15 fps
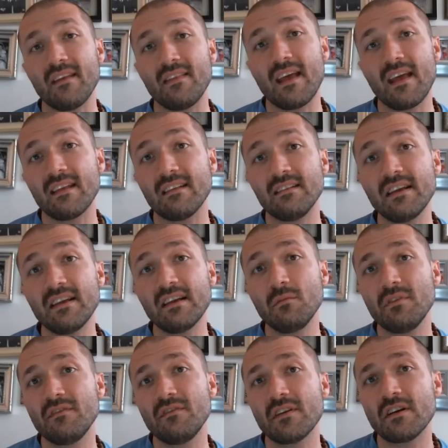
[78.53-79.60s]
And that link
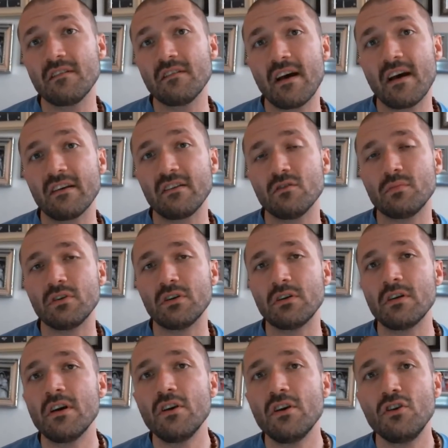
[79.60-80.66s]
will be very valuable.